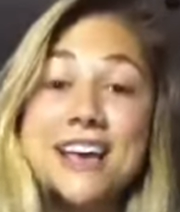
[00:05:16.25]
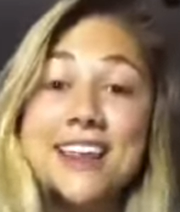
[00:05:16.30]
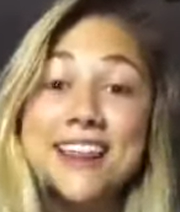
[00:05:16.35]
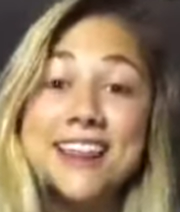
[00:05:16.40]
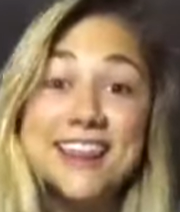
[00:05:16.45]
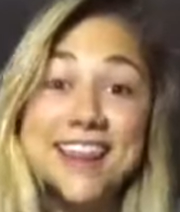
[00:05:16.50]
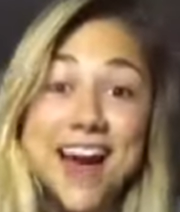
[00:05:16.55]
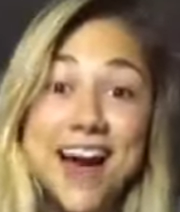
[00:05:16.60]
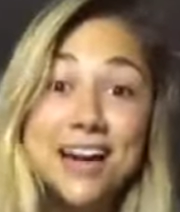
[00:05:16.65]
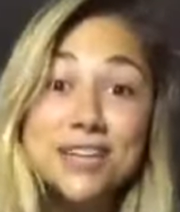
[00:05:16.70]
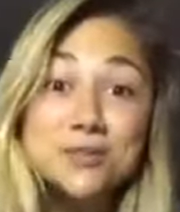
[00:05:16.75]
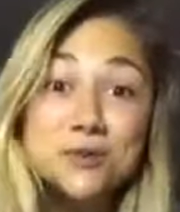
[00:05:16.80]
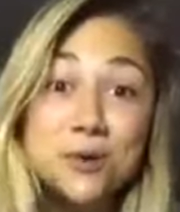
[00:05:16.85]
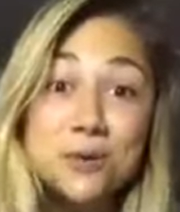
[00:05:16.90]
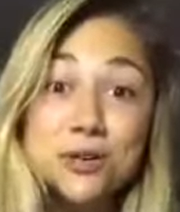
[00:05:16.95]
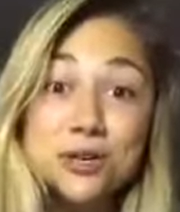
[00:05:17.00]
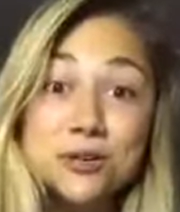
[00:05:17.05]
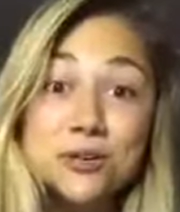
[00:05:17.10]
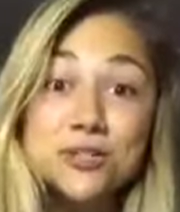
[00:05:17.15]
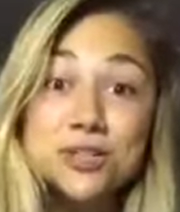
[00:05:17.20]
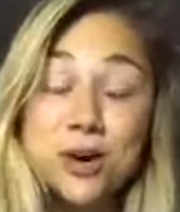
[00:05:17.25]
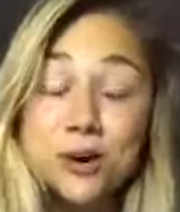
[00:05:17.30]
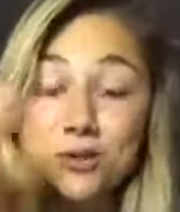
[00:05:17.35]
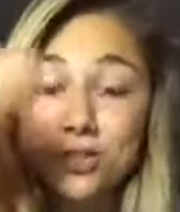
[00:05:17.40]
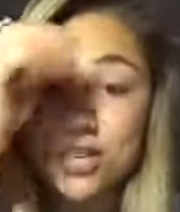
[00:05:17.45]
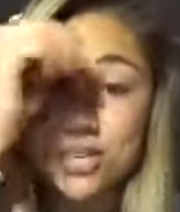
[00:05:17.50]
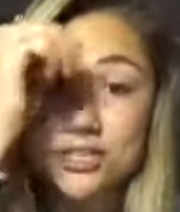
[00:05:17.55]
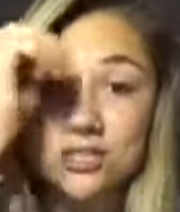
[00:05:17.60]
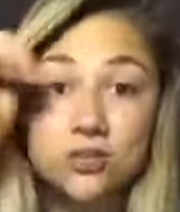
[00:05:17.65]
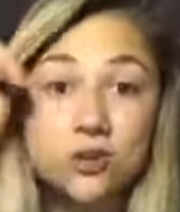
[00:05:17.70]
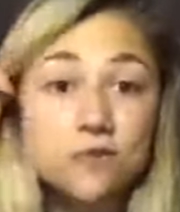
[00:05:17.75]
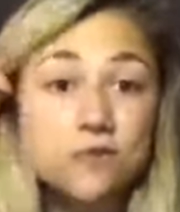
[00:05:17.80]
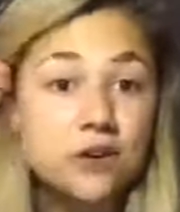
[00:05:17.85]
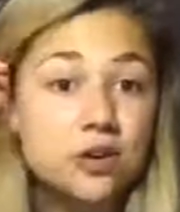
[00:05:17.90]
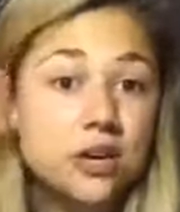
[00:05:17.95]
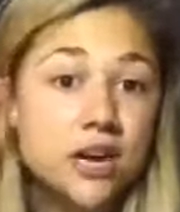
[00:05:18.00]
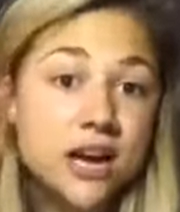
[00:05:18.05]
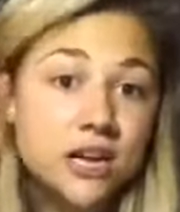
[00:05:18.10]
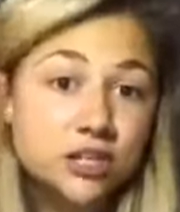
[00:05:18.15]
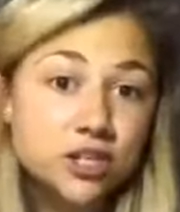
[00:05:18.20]
That is what we do as coaches. So if
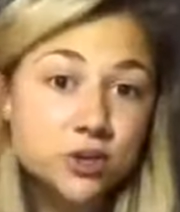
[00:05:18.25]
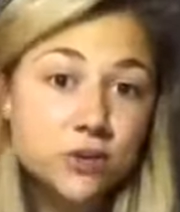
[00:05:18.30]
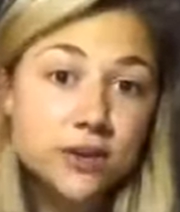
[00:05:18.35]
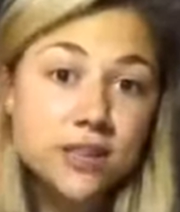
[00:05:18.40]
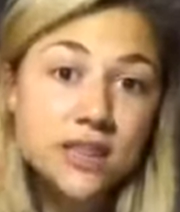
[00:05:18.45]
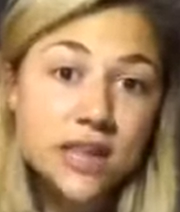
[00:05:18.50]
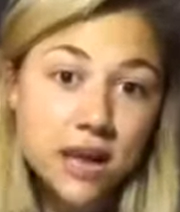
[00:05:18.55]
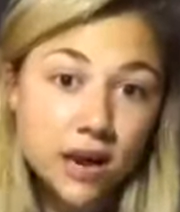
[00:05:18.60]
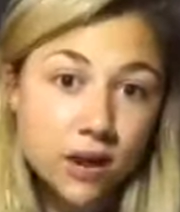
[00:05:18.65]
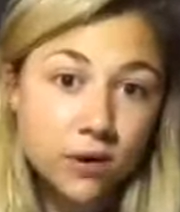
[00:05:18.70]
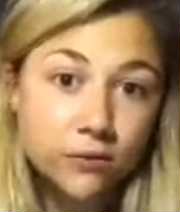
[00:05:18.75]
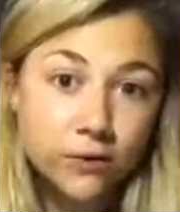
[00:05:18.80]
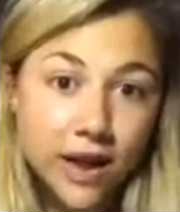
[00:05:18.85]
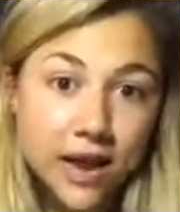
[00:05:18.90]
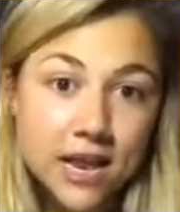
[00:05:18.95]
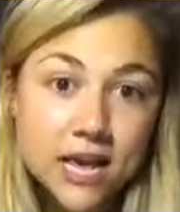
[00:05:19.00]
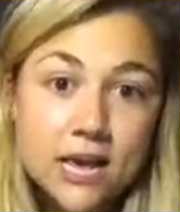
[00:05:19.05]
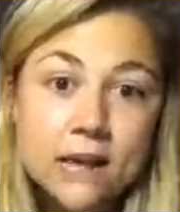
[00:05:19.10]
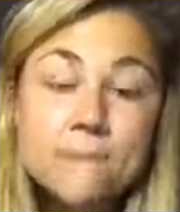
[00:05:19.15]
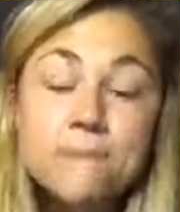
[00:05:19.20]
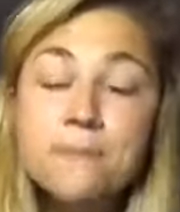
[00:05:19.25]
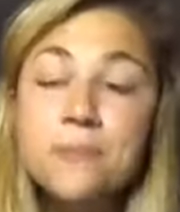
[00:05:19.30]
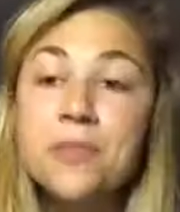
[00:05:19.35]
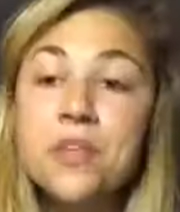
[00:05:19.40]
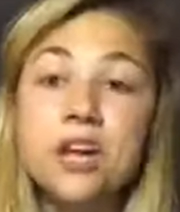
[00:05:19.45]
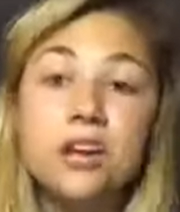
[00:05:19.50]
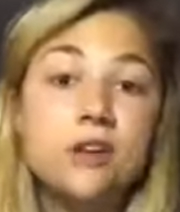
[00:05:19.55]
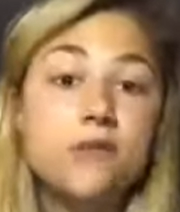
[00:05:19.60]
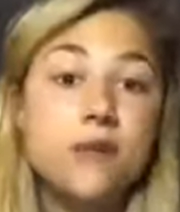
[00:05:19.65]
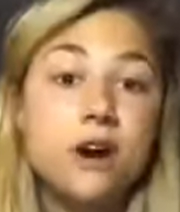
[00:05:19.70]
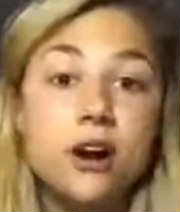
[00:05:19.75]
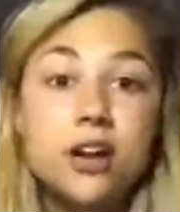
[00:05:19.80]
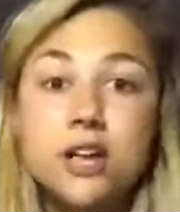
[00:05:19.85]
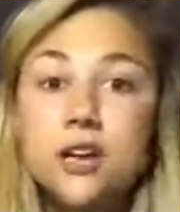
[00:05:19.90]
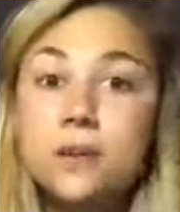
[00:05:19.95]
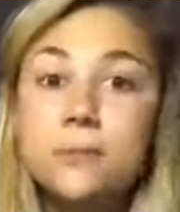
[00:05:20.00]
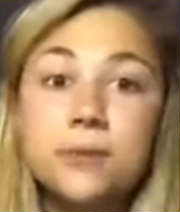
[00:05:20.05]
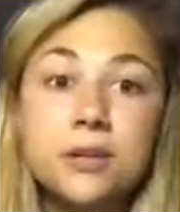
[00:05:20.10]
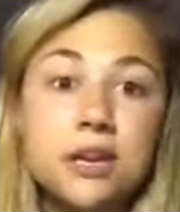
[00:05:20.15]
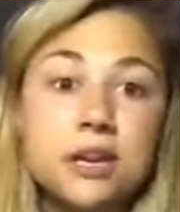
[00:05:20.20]
you're not doing that already and you've already
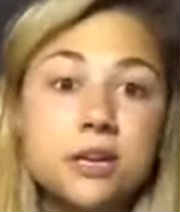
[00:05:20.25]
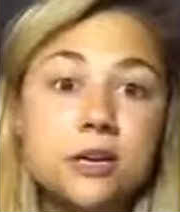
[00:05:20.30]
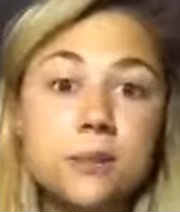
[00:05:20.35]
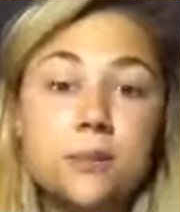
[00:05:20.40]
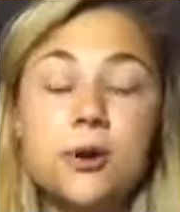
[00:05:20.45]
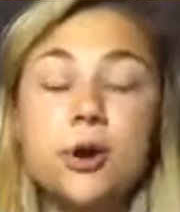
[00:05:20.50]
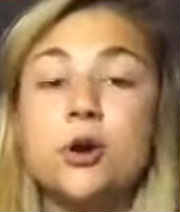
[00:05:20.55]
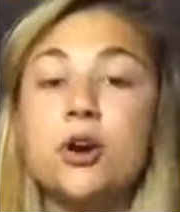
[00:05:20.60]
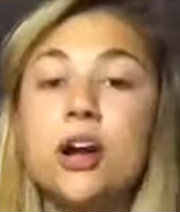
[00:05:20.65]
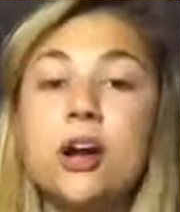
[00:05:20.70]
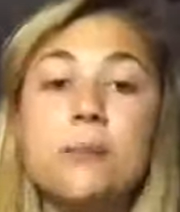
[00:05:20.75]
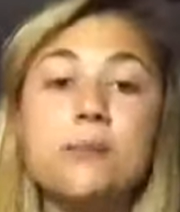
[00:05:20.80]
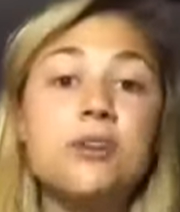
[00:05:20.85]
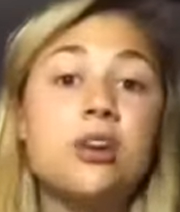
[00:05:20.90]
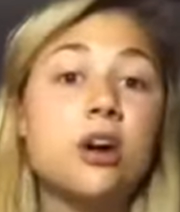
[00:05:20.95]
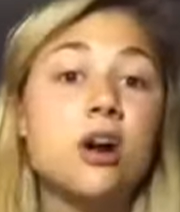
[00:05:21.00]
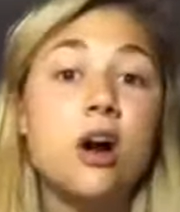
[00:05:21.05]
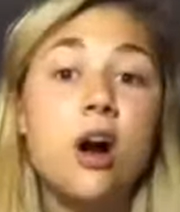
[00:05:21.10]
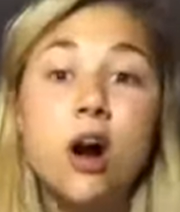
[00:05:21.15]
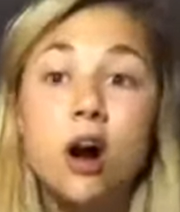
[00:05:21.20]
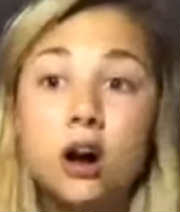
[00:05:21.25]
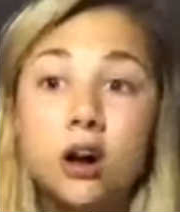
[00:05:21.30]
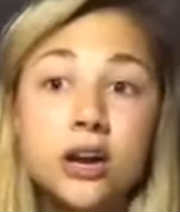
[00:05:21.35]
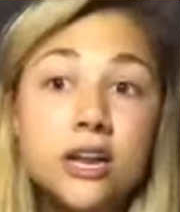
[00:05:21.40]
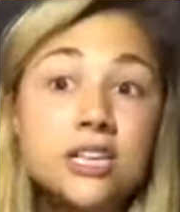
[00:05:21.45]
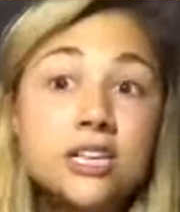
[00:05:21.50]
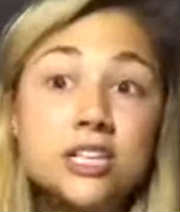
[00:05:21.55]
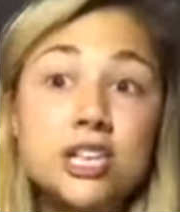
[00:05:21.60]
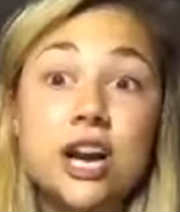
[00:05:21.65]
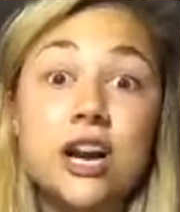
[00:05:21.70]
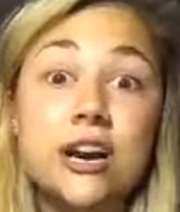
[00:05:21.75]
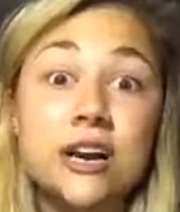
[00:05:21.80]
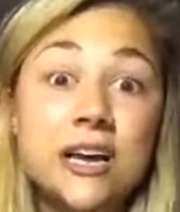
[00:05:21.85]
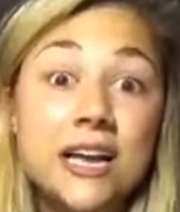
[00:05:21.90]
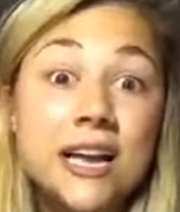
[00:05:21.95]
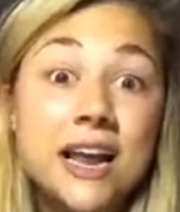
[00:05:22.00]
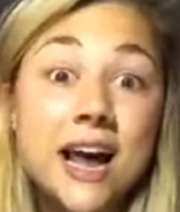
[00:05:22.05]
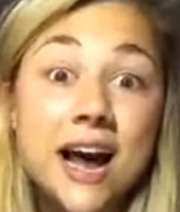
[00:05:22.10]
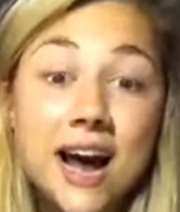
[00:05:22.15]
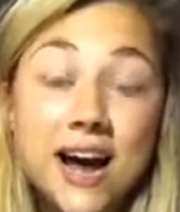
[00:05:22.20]
completed your program, you're already sharing
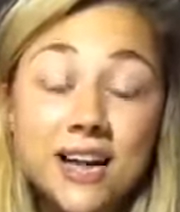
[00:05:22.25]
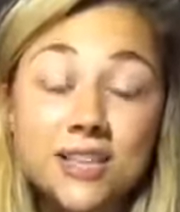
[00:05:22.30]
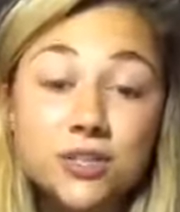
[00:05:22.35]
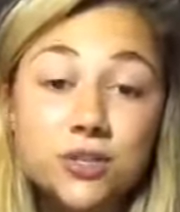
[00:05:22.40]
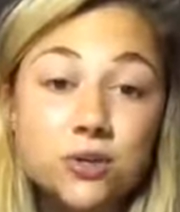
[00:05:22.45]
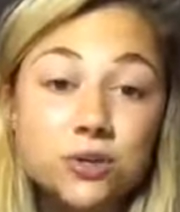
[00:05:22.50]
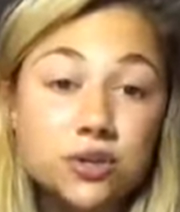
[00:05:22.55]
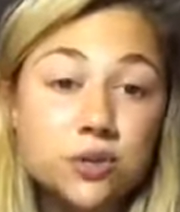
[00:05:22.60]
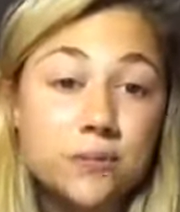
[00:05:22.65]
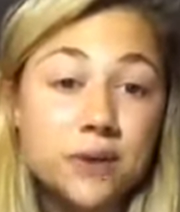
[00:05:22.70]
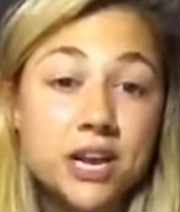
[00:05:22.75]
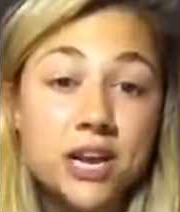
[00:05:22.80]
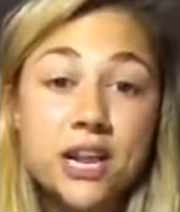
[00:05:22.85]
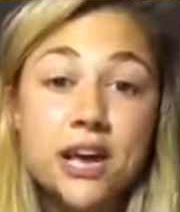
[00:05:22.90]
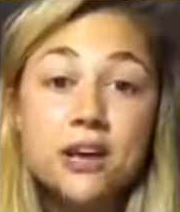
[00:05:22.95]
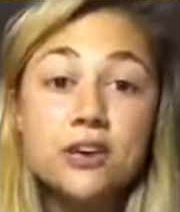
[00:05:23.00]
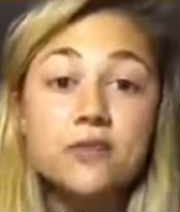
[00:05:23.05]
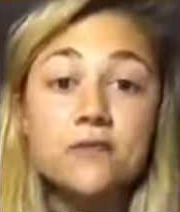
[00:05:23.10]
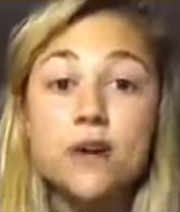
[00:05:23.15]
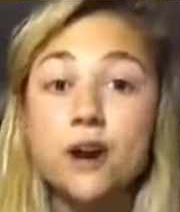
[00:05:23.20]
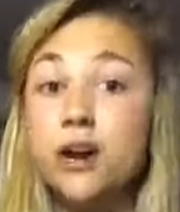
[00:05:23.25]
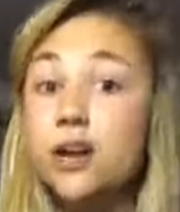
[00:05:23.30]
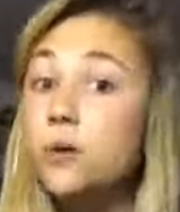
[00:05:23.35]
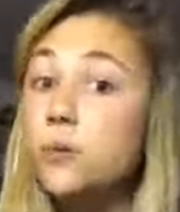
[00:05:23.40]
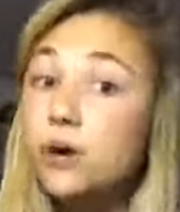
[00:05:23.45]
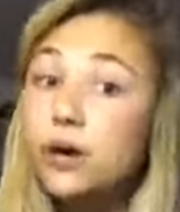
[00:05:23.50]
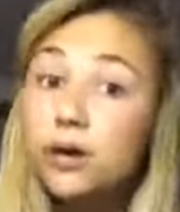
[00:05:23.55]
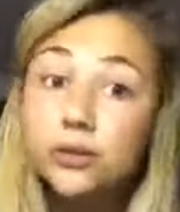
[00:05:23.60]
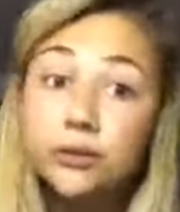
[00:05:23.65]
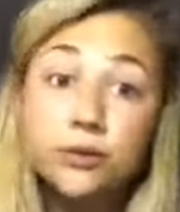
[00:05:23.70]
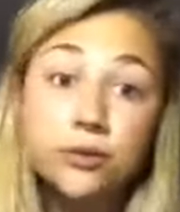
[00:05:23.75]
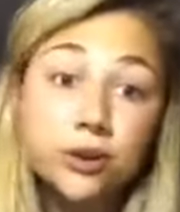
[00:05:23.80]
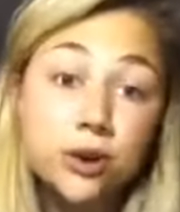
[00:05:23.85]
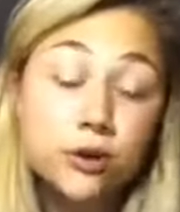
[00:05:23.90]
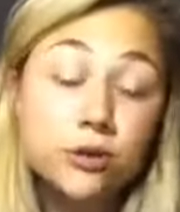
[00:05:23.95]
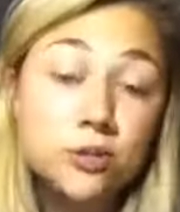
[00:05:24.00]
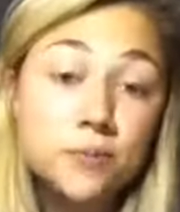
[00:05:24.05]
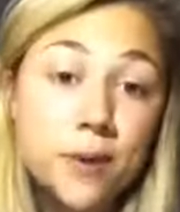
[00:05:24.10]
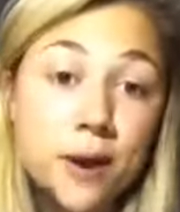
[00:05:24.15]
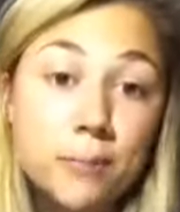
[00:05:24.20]
it on social media, you've already worked through the
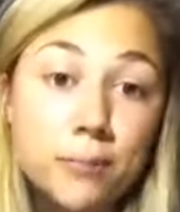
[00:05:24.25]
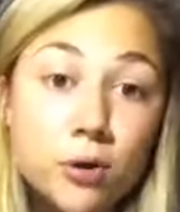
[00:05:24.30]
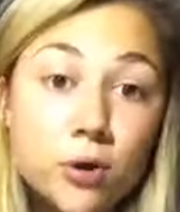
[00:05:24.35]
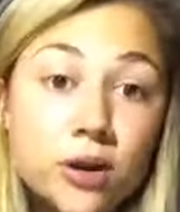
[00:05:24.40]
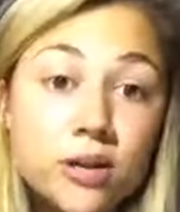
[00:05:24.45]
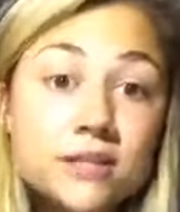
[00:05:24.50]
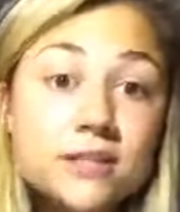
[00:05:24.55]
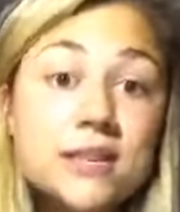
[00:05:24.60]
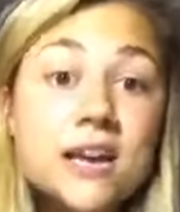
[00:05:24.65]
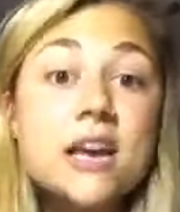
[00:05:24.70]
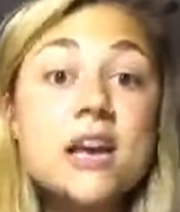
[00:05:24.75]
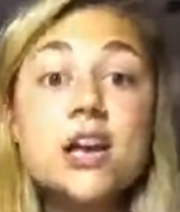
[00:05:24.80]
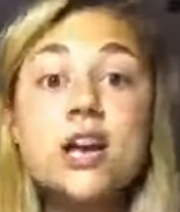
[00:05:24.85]
coach prep course,